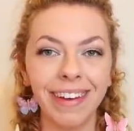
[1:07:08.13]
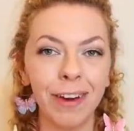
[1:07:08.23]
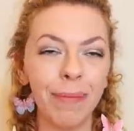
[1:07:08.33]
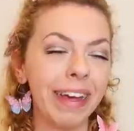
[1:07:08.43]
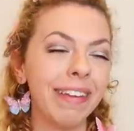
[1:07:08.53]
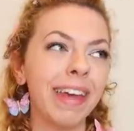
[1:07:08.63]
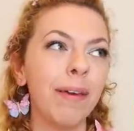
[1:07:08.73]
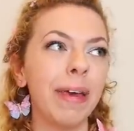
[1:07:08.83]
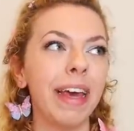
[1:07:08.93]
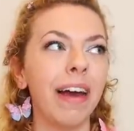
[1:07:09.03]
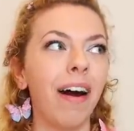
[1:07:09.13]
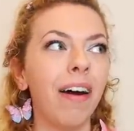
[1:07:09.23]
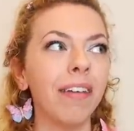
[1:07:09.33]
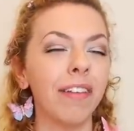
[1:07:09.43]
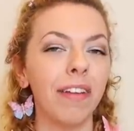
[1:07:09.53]
You're basically being
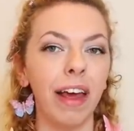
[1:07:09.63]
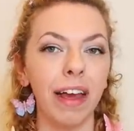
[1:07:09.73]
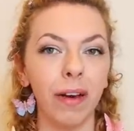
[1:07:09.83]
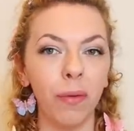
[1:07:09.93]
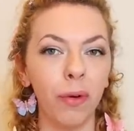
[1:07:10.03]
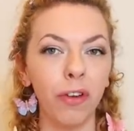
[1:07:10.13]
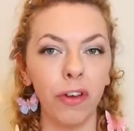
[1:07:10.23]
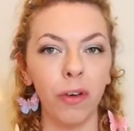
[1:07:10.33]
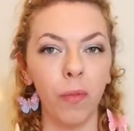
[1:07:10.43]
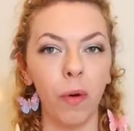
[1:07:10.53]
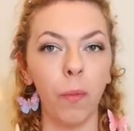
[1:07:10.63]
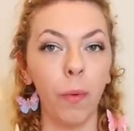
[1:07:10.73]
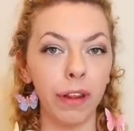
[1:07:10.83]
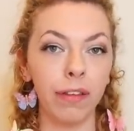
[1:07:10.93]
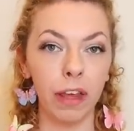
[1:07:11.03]
asked like, what do you want?
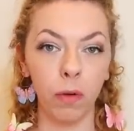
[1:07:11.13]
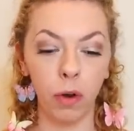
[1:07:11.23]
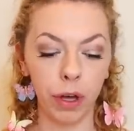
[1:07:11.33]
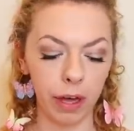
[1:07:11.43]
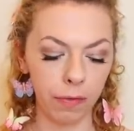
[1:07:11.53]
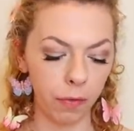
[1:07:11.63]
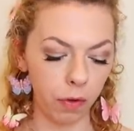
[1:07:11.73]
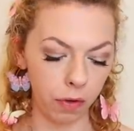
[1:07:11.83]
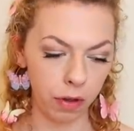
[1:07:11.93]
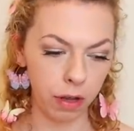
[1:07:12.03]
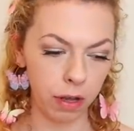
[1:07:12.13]
What is it you're looking for?